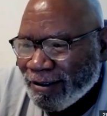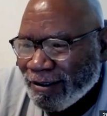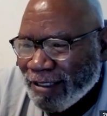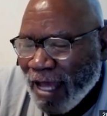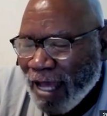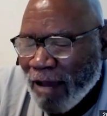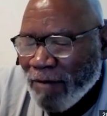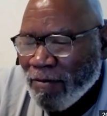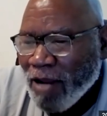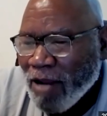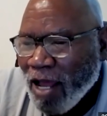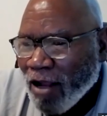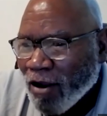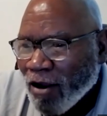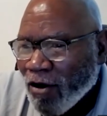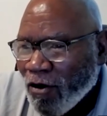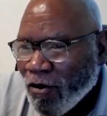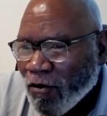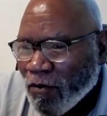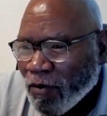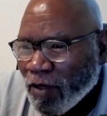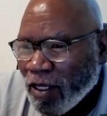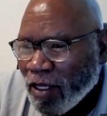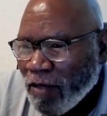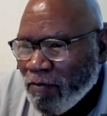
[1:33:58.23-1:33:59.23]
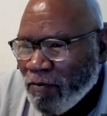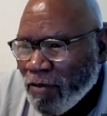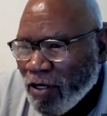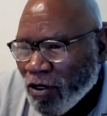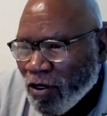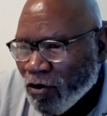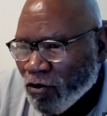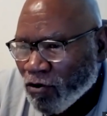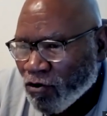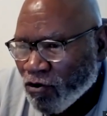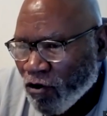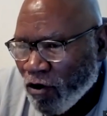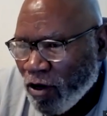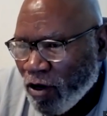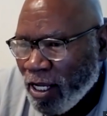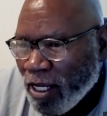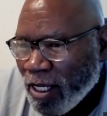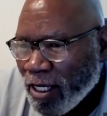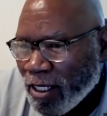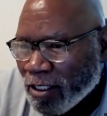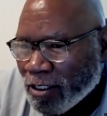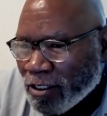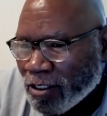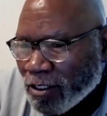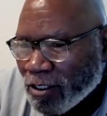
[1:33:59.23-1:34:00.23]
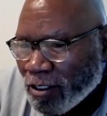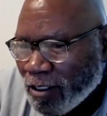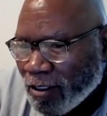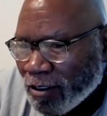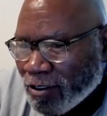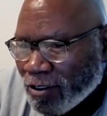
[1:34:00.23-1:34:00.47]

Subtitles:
Now, I'm not going to get me no dread.